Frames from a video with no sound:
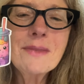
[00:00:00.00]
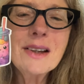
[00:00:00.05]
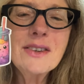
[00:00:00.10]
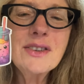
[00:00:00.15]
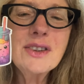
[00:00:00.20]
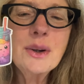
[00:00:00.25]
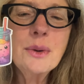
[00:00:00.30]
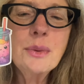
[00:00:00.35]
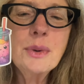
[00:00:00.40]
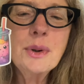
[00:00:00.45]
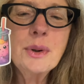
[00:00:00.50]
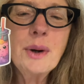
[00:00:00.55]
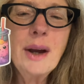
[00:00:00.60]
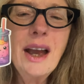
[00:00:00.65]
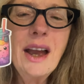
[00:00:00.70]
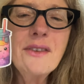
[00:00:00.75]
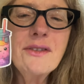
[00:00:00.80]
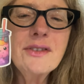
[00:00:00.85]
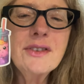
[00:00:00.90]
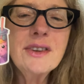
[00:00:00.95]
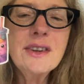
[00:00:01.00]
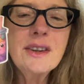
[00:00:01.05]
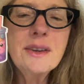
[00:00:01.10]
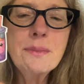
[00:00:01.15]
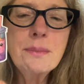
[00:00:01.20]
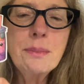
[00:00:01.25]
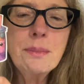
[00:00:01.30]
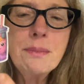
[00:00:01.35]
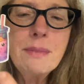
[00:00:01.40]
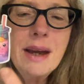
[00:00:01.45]
So we'll have to
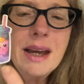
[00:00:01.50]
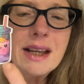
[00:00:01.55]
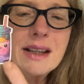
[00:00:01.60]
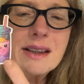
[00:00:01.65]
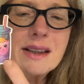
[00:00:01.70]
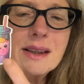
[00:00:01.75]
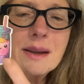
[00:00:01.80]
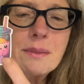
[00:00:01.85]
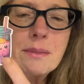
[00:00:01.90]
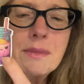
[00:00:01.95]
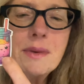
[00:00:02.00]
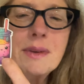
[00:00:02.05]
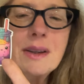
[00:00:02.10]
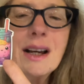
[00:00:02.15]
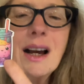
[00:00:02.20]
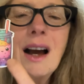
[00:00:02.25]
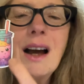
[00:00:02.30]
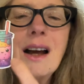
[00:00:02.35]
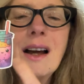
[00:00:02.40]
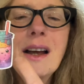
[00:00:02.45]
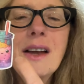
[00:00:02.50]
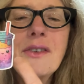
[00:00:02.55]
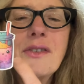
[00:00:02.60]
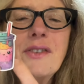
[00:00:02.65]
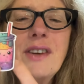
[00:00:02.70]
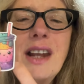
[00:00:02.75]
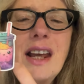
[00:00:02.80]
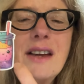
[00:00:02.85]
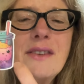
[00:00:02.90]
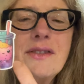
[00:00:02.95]
make them colour
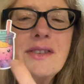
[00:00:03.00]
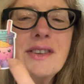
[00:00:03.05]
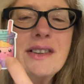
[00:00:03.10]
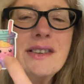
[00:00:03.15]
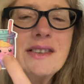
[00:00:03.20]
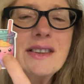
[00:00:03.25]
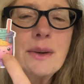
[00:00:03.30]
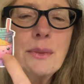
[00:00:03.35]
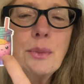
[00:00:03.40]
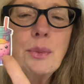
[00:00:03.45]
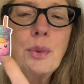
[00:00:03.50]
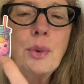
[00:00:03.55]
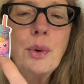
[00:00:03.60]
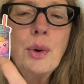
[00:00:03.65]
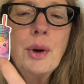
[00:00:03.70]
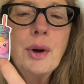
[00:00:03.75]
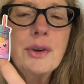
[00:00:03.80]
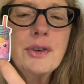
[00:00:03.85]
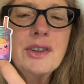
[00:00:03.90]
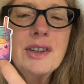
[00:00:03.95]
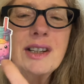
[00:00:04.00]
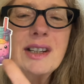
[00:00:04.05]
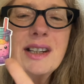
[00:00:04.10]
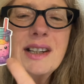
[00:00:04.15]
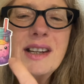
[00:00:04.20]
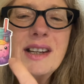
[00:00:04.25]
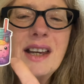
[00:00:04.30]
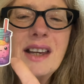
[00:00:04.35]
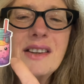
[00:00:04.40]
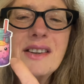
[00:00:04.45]
flavours that work
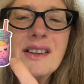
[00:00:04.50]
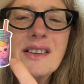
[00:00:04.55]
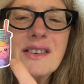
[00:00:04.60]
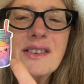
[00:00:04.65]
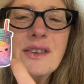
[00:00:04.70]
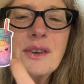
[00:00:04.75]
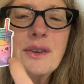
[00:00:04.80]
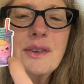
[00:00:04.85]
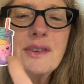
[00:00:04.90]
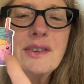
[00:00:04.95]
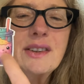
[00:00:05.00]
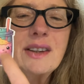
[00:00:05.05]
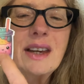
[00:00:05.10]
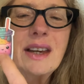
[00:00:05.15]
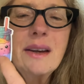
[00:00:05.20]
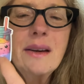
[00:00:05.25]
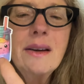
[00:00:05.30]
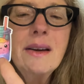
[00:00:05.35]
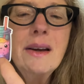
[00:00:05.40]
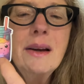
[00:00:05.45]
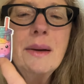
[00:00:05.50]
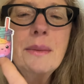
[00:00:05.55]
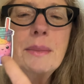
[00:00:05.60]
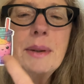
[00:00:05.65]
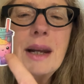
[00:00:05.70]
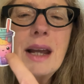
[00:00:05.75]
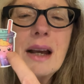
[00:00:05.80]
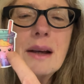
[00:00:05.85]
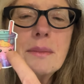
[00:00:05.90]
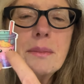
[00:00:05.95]
together. So say
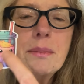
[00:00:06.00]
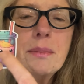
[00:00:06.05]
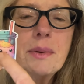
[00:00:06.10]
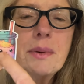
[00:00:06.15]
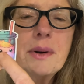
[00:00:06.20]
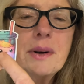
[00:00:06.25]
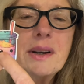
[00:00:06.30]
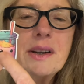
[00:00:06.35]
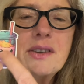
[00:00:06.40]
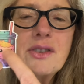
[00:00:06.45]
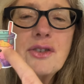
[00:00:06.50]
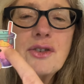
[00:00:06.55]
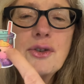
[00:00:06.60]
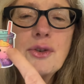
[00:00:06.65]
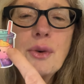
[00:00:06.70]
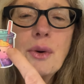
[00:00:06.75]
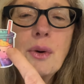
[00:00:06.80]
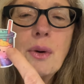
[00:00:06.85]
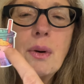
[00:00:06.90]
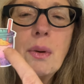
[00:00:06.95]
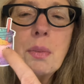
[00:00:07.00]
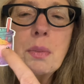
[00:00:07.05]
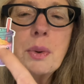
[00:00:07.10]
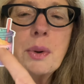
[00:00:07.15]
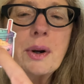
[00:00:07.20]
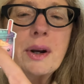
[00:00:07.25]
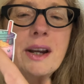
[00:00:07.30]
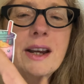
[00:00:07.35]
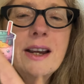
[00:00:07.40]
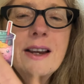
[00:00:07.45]
blackberry,
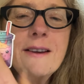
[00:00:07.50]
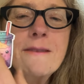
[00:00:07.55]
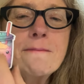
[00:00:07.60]
strawberry,